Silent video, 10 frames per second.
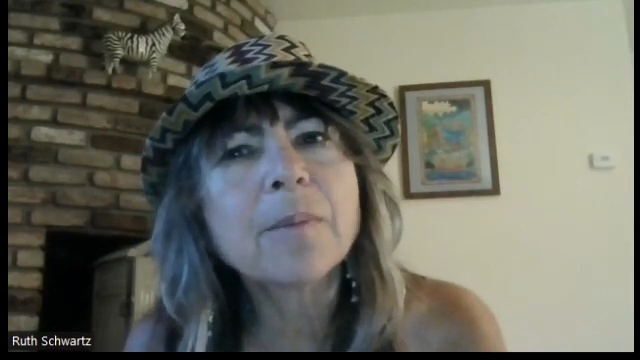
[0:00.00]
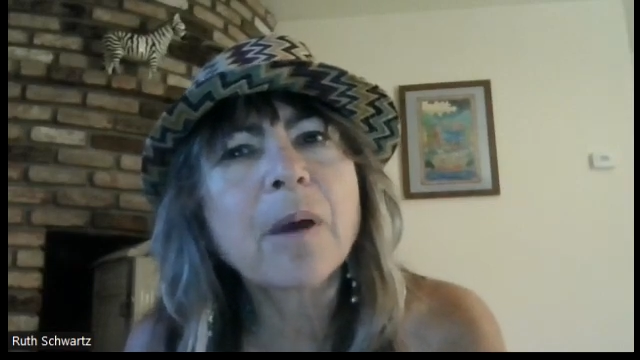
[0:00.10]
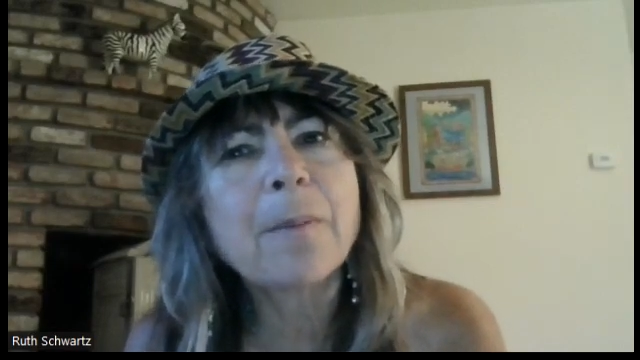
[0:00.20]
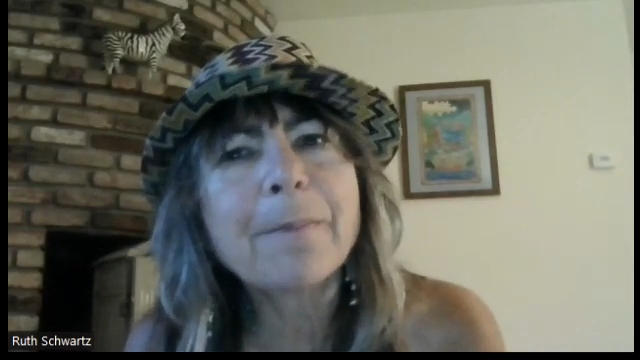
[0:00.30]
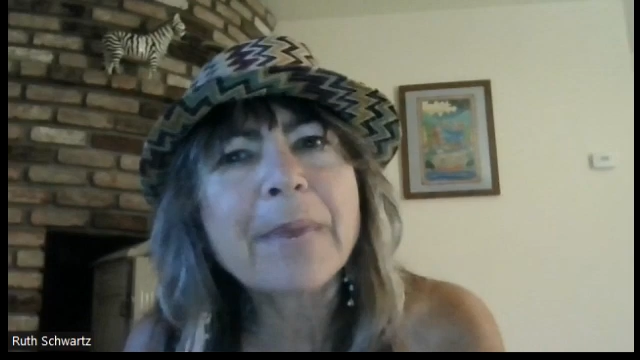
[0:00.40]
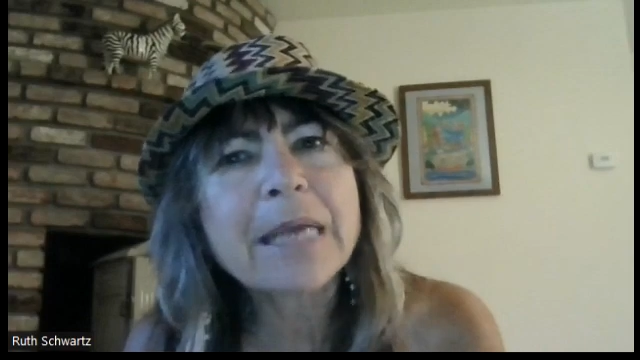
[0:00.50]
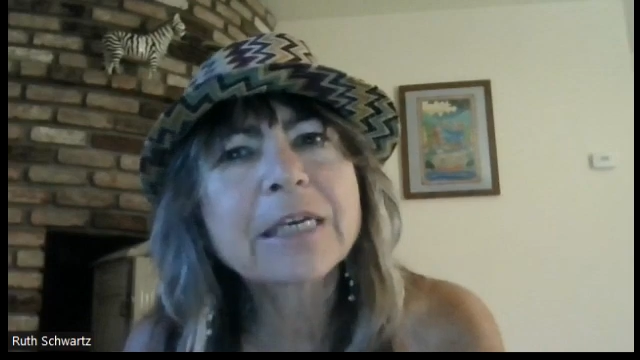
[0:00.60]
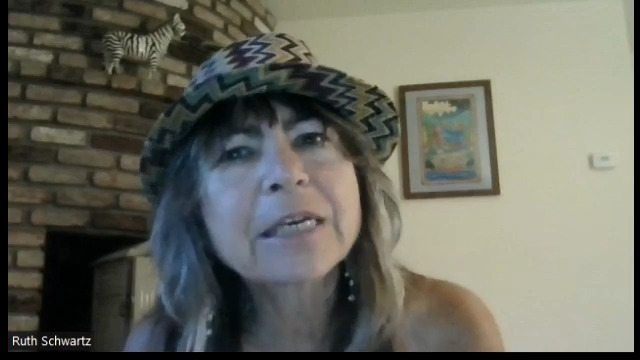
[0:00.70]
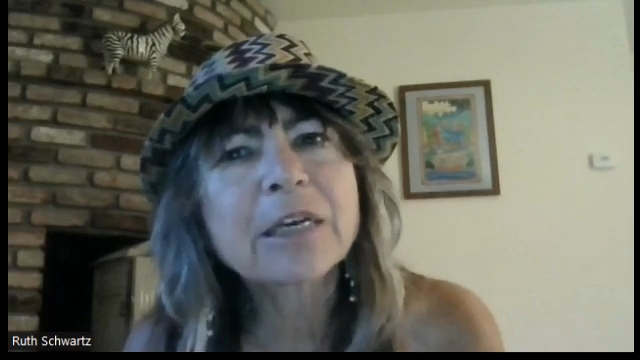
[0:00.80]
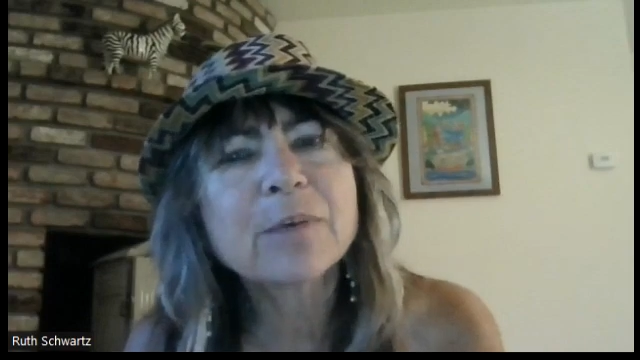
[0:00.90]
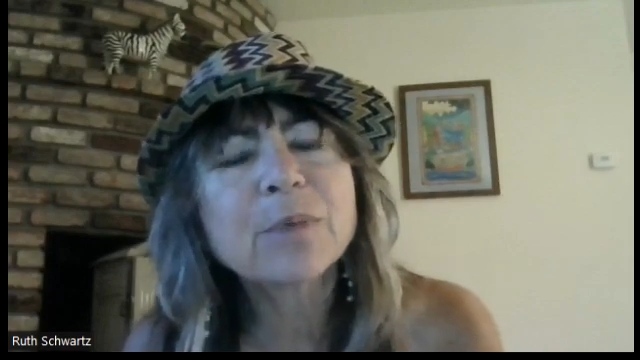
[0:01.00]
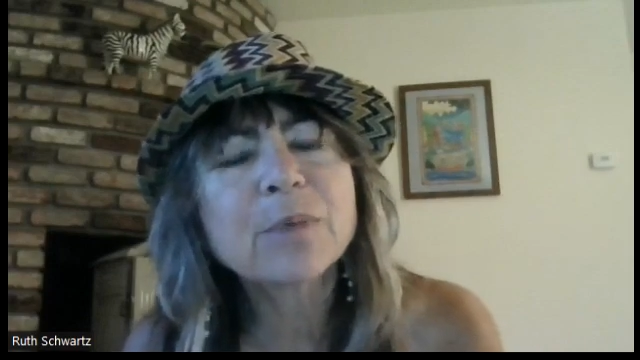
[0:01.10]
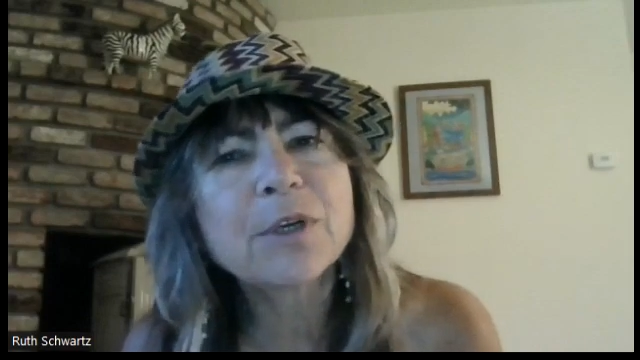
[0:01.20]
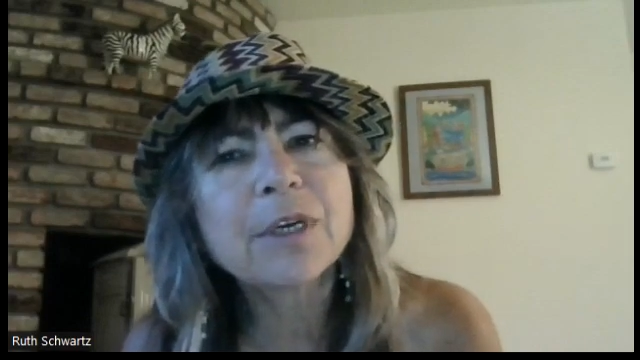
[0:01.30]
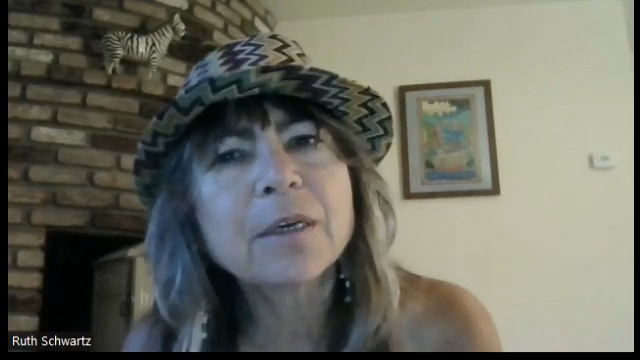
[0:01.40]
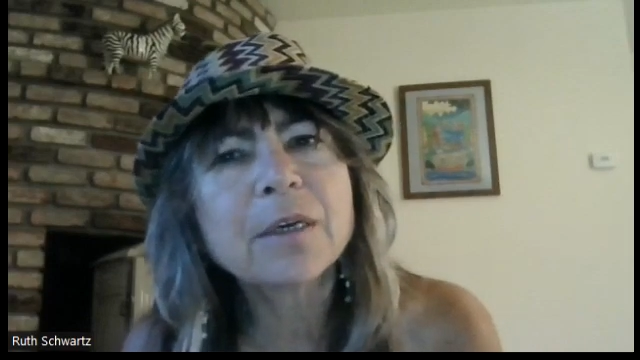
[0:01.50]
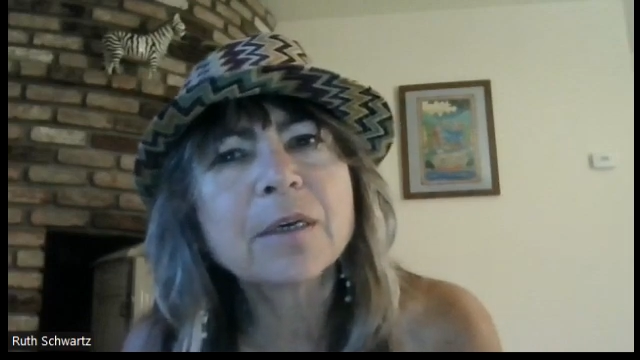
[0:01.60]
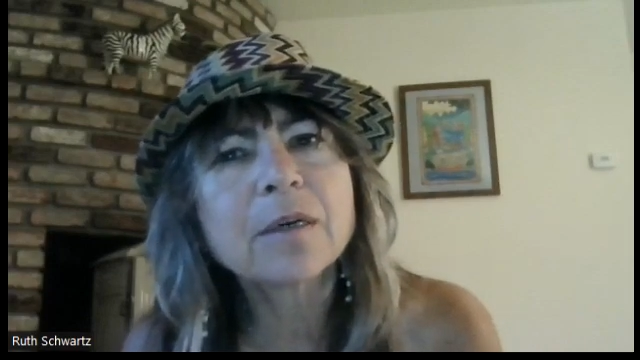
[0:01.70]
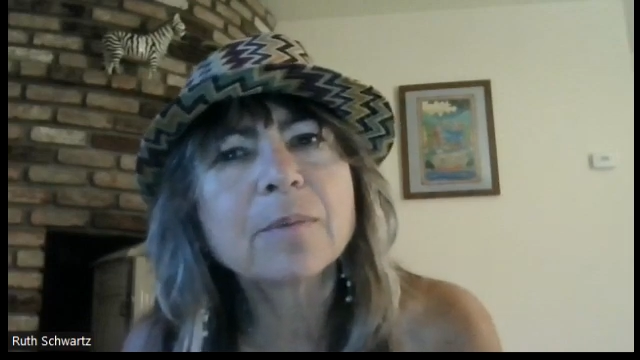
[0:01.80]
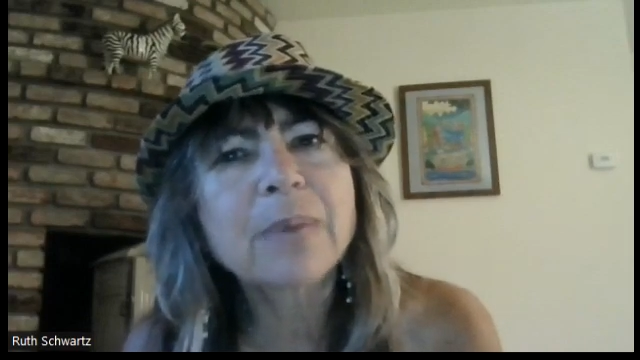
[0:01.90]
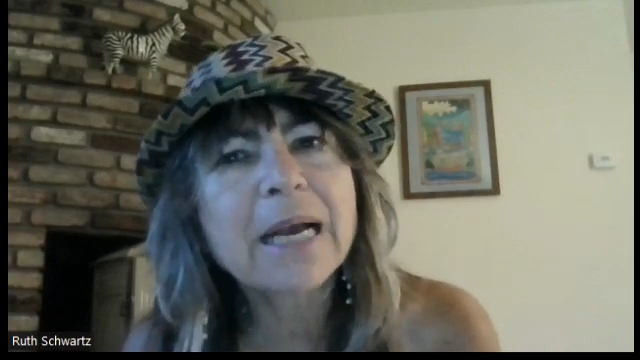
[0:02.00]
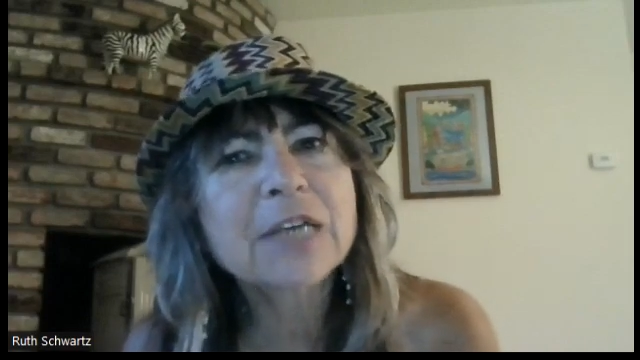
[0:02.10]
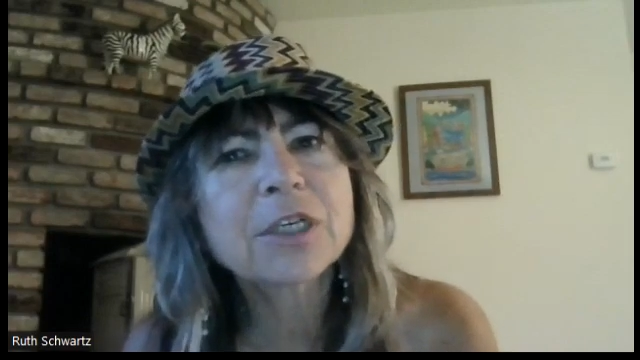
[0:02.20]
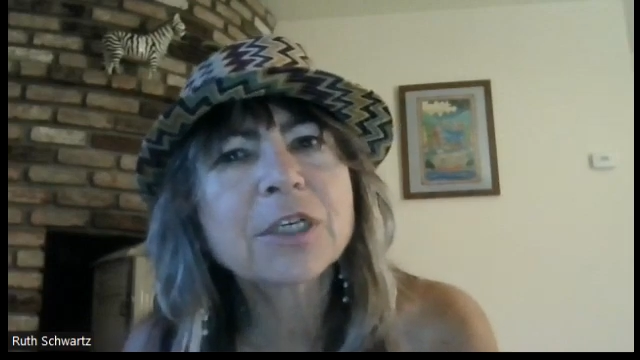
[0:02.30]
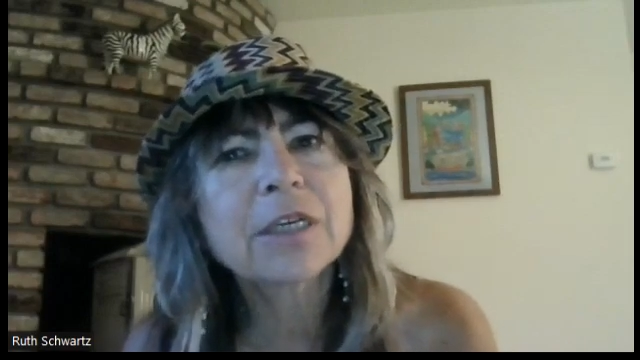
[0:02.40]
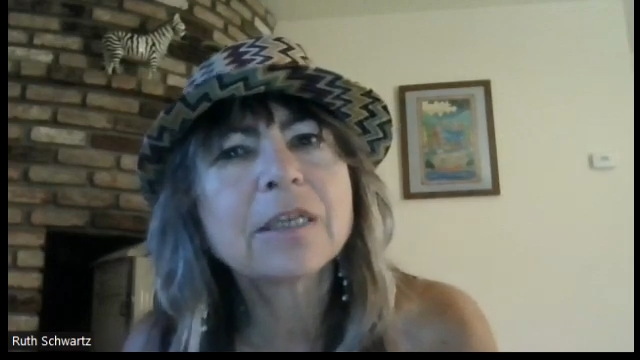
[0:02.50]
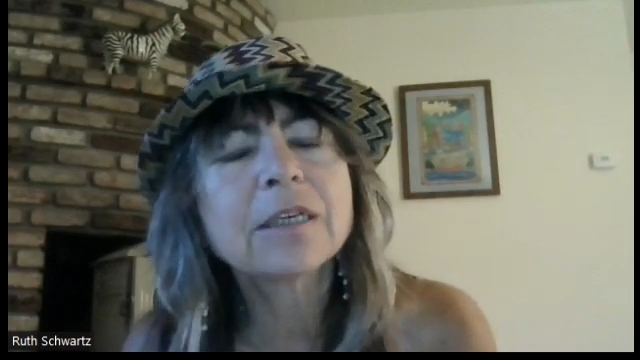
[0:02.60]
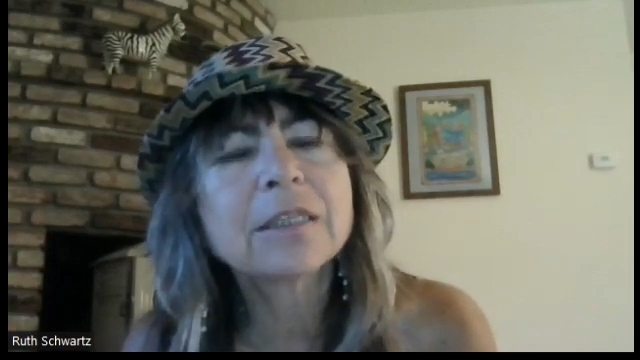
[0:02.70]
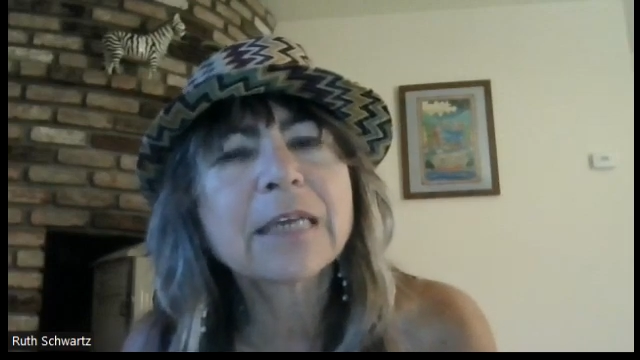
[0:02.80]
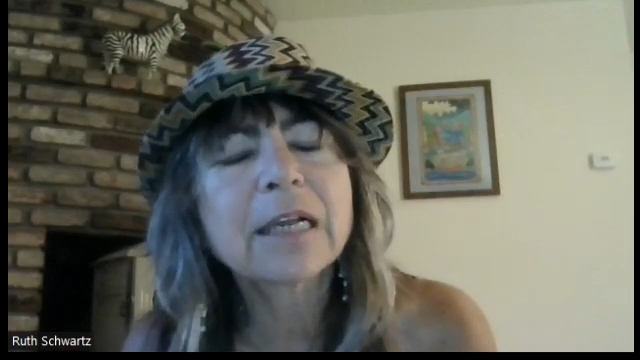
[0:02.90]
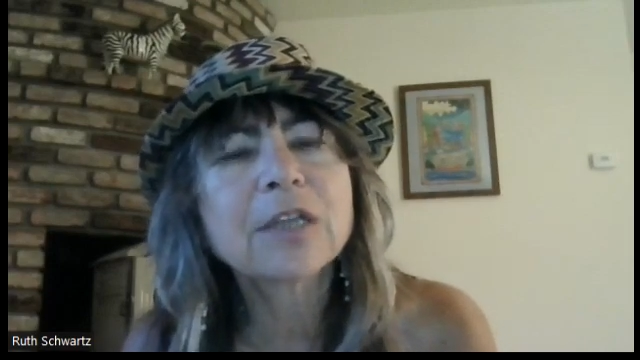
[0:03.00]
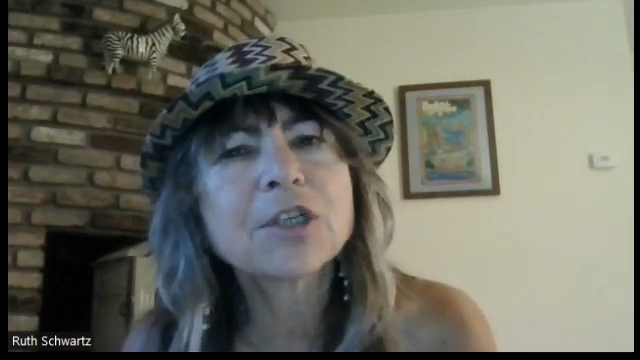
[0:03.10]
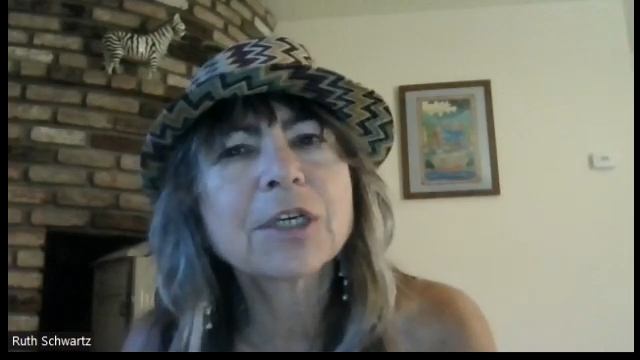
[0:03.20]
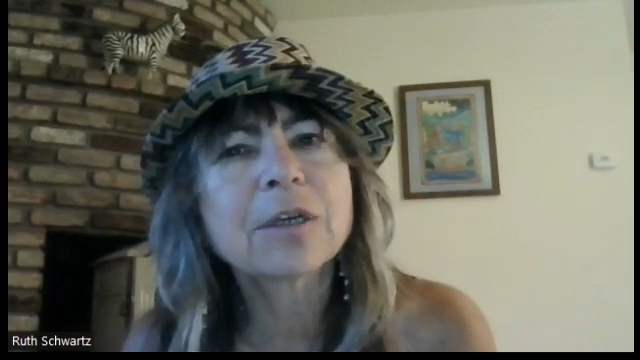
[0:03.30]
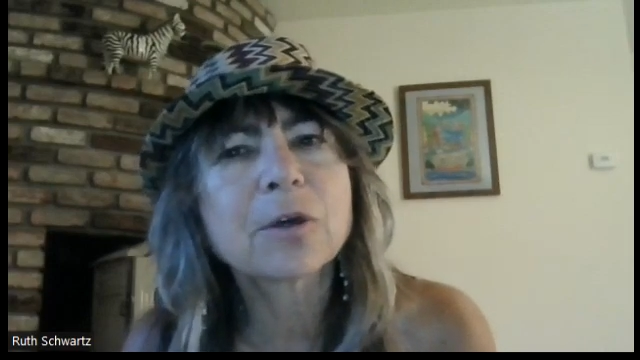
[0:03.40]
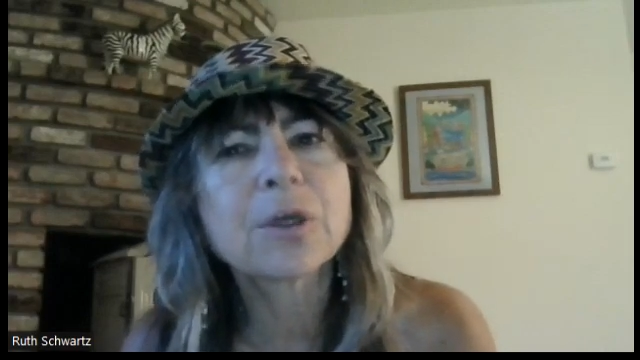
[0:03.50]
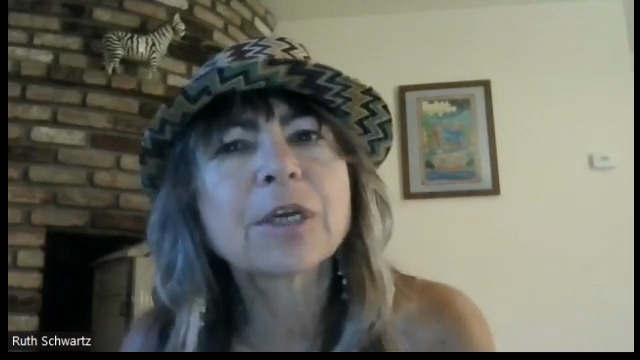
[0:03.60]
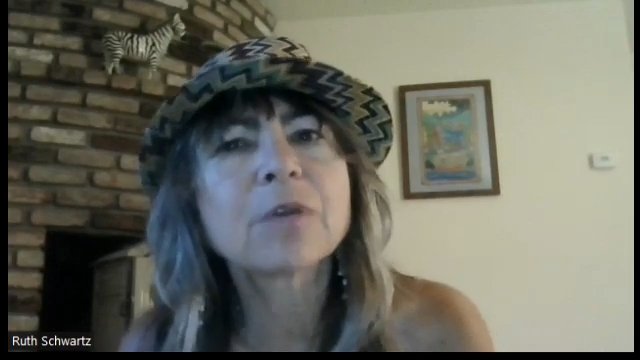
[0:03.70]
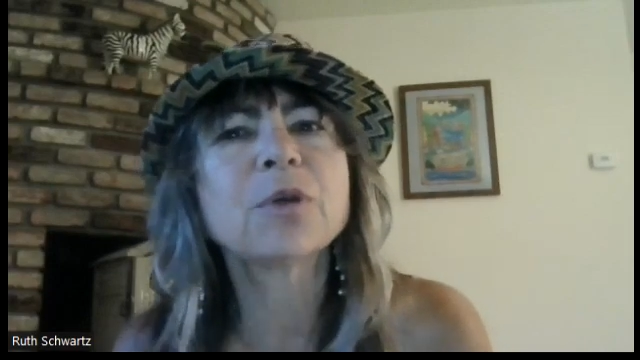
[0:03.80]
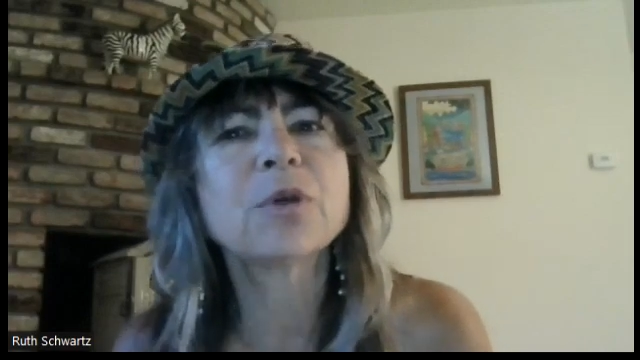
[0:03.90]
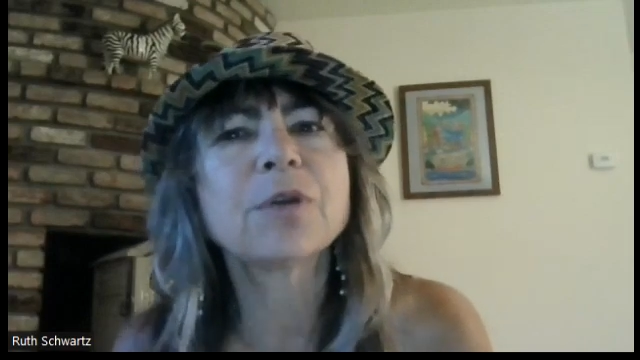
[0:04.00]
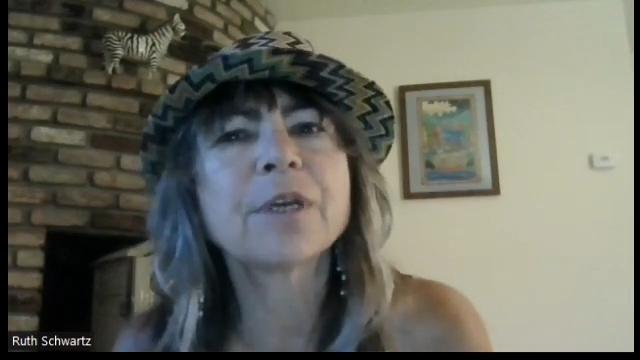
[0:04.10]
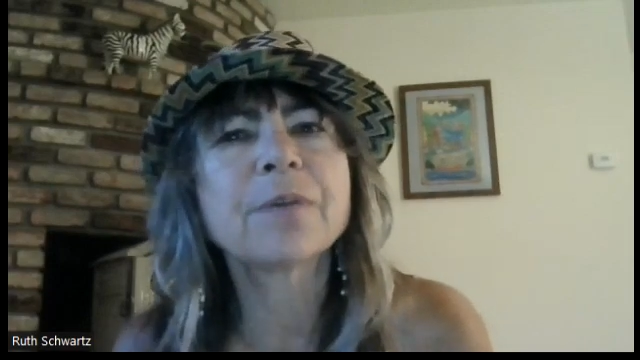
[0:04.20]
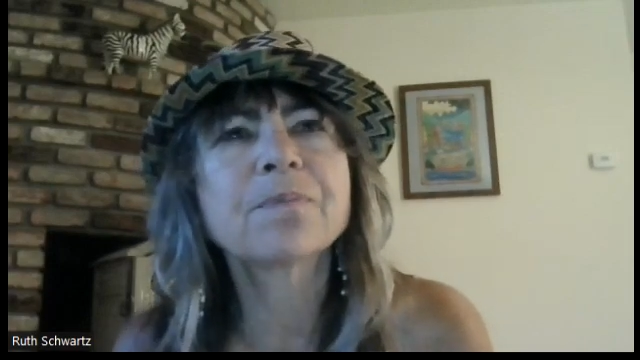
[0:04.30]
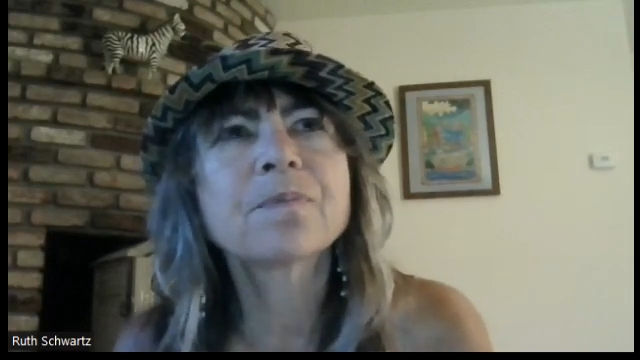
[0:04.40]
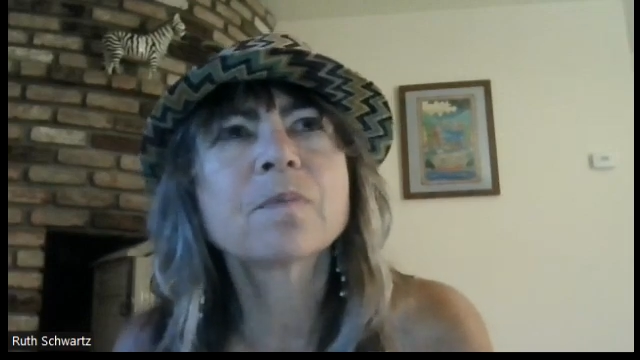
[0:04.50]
amazing community, compassionate, intelligent learning community.